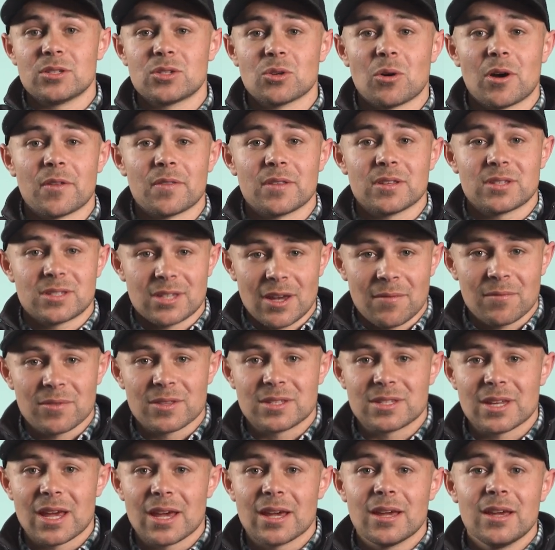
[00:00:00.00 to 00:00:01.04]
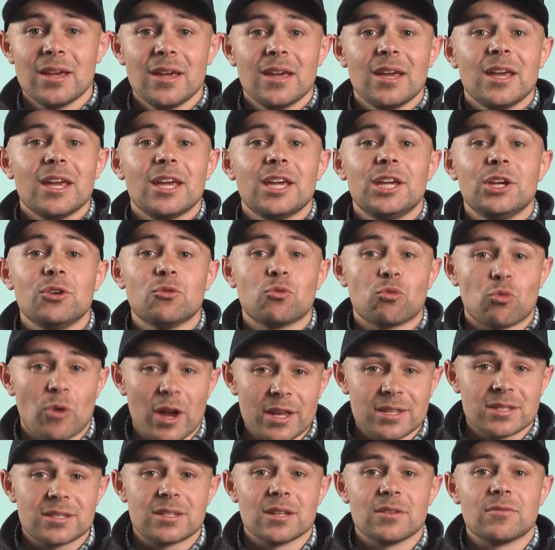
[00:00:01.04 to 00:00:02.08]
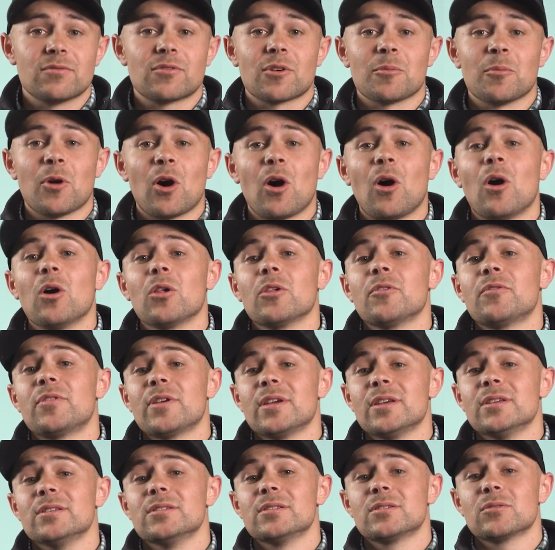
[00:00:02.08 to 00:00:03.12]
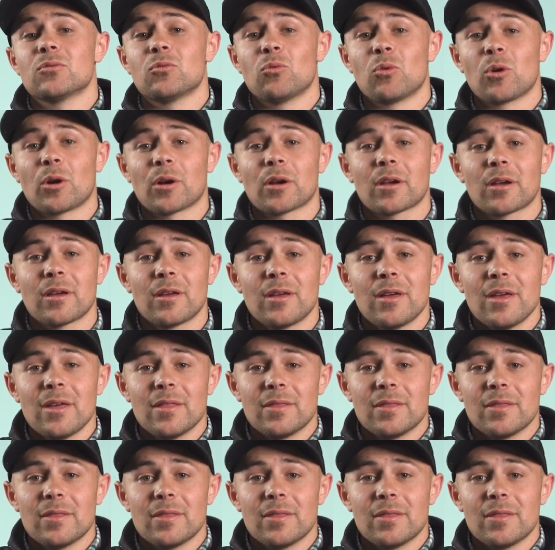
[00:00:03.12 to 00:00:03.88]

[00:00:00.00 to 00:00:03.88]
So on the seventh day, he rested from all of his work.